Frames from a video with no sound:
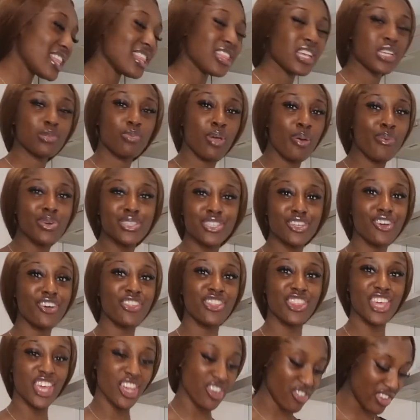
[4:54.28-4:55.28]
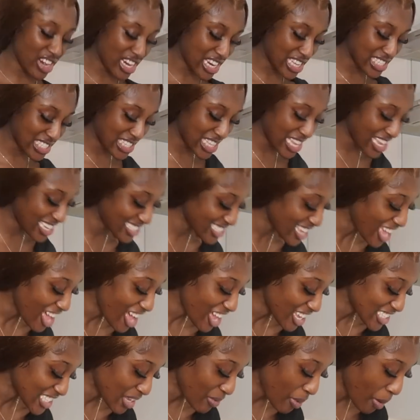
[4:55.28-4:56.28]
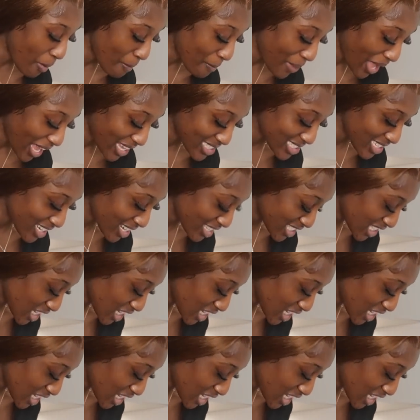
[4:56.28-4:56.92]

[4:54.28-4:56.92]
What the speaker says: in this, but it wasn't on the ingredients list. So I went back to the